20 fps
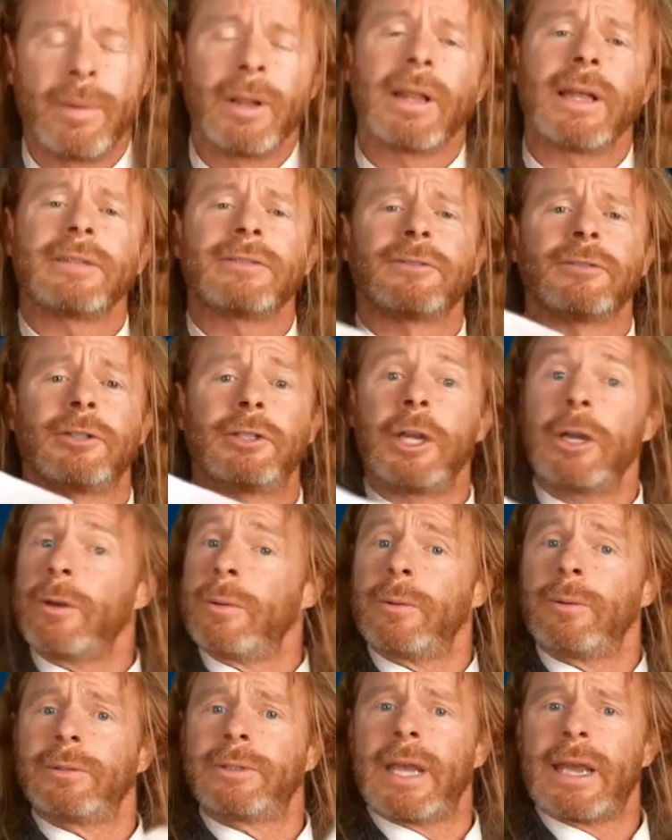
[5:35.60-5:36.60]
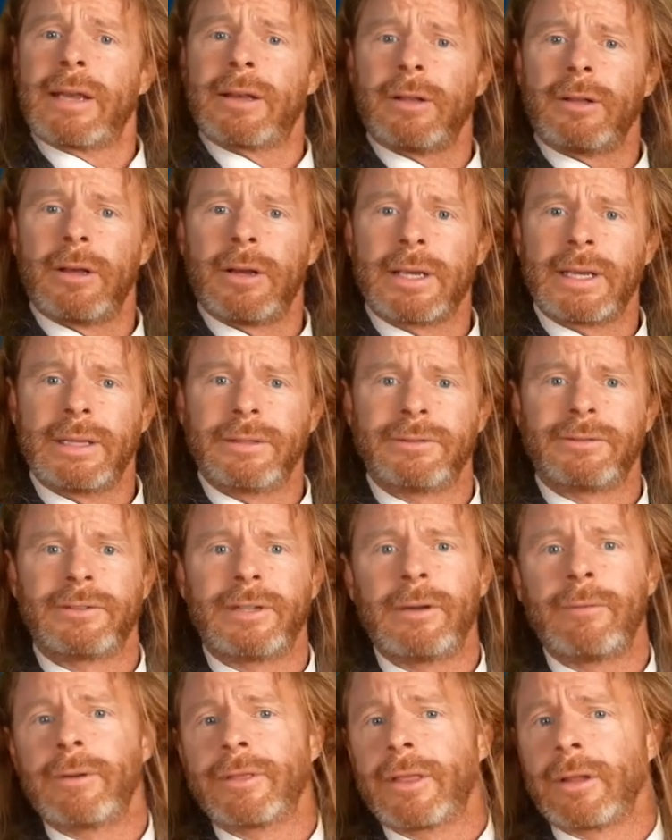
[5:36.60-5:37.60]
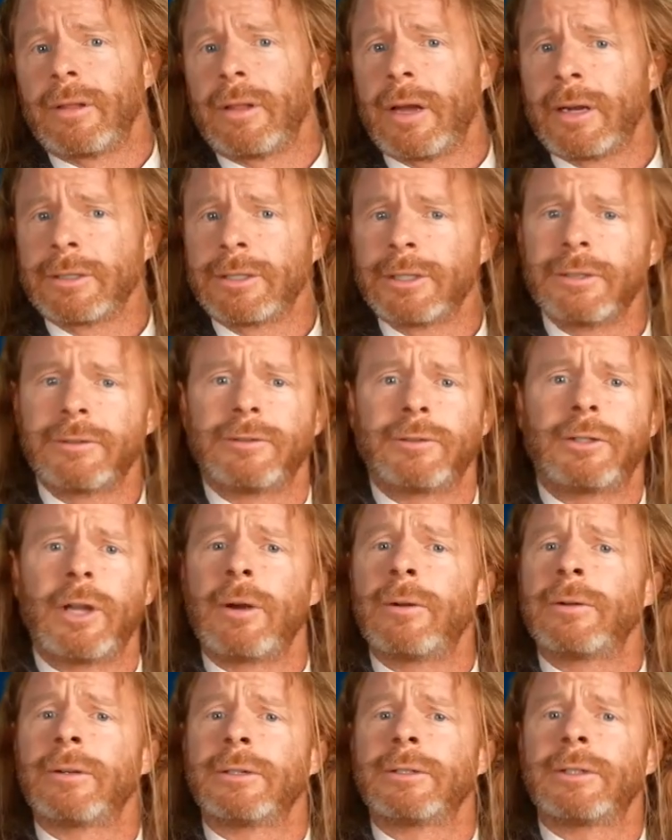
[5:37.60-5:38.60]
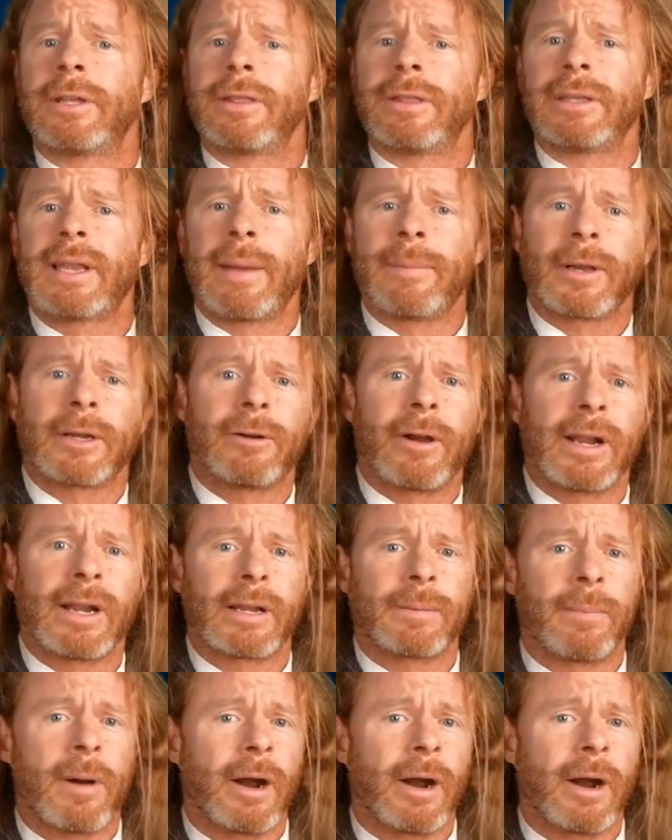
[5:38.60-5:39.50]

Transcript: Well, let's do take a look and see what the largest donor to the Democratic